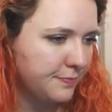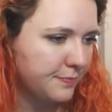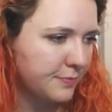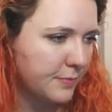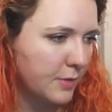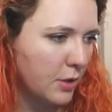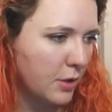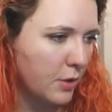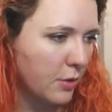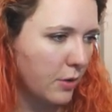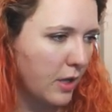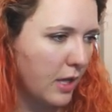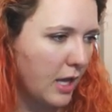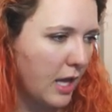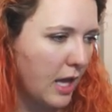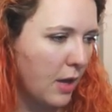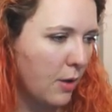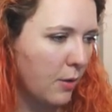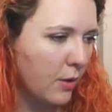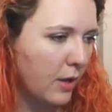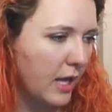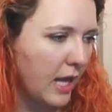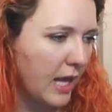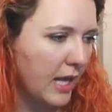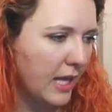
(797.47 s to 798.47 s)
Okay, o
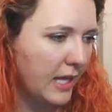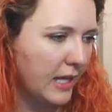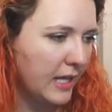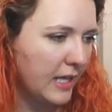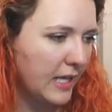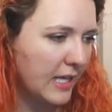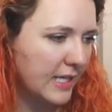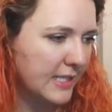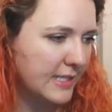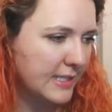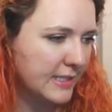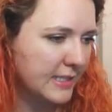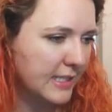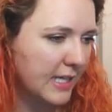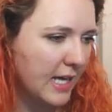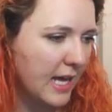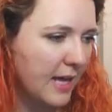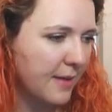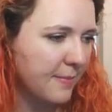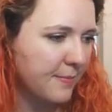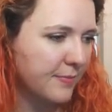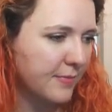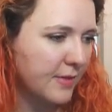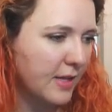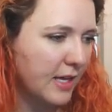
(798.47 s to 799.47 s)
genki desu ka?
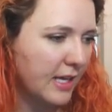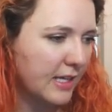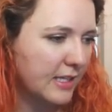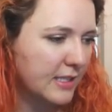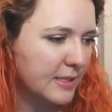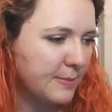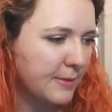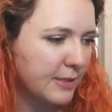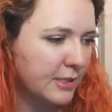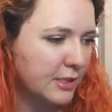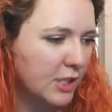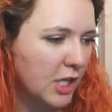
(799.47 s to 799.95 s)
I expect